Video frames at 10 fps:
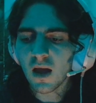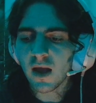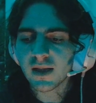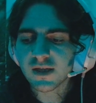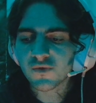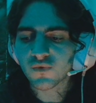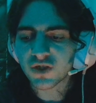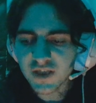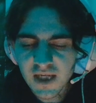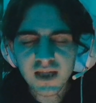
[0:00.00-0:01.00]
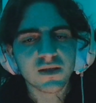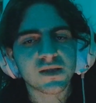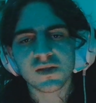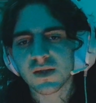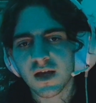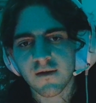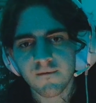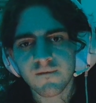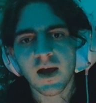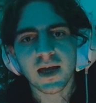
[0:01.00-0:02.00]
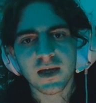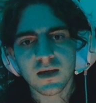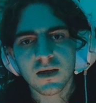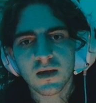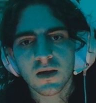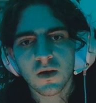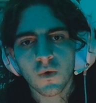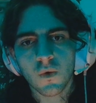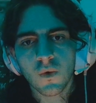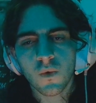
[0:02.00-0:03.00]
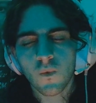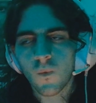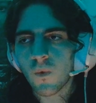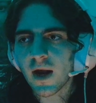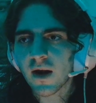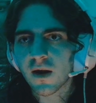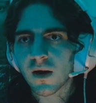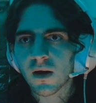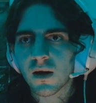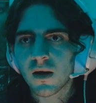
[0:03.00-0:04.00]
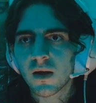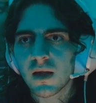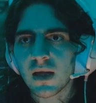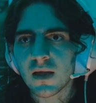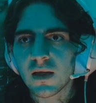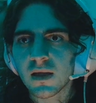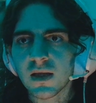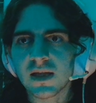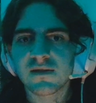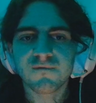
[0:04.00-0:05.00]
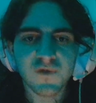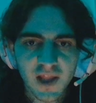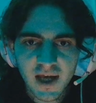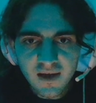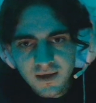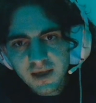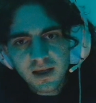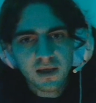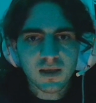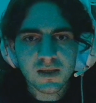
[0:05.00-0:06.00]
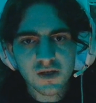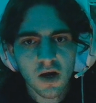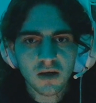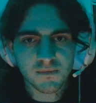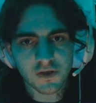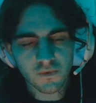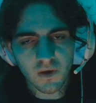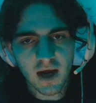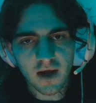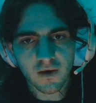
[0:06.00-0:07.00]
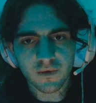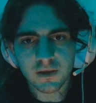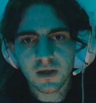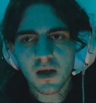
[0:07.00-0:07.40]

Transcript: this ridiculous looking fight where he's flailing his arms around,